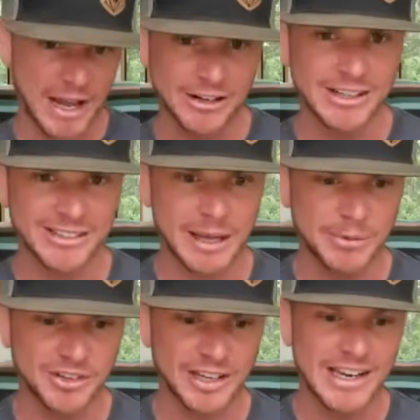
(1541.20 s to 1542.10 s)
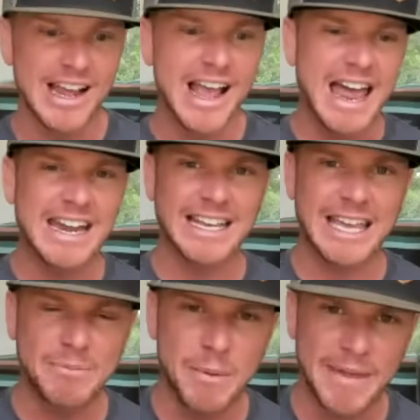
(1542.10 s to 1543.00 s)
greater deception and to
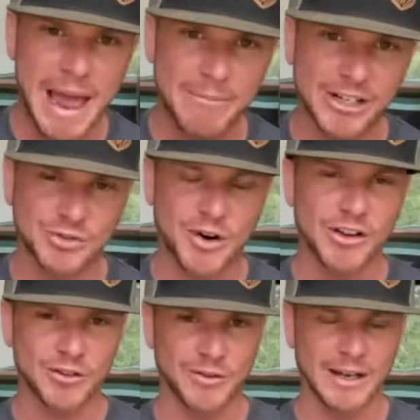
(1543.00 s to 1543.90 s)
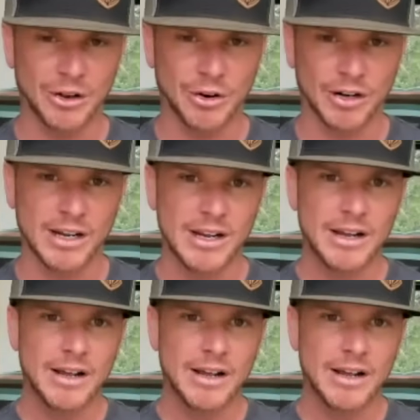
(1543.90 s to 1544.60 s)
keep them that much farther from the Lord.